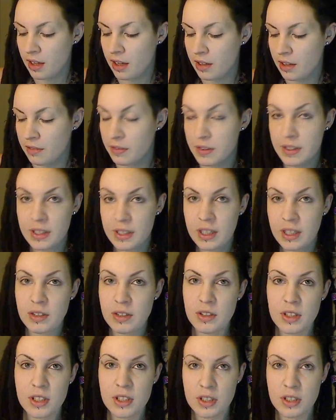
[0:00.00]
first thing I
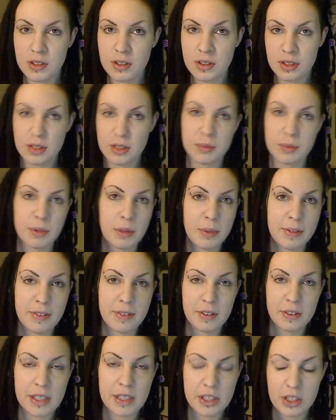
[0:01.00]
usually do is I put on my
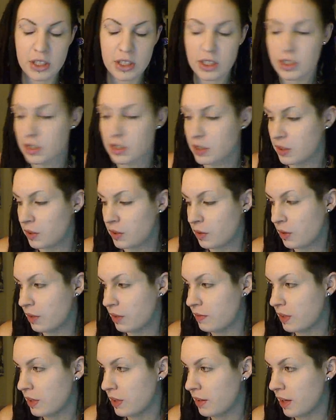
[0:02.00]
foundation, so I've
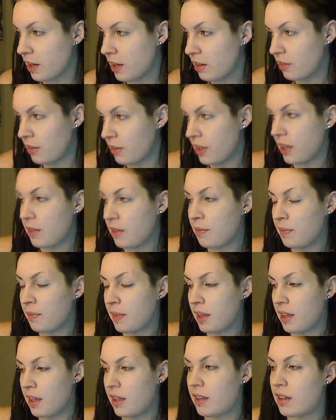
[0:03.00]
done that already,
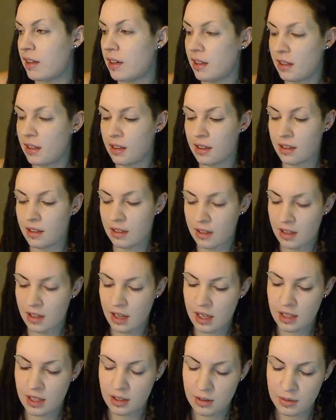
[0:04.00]
and I
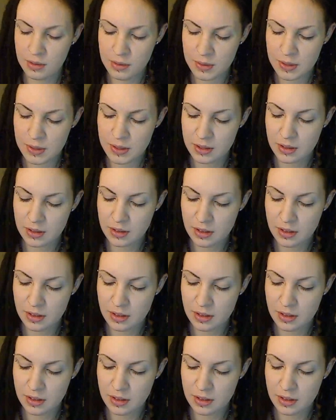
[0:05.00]
use,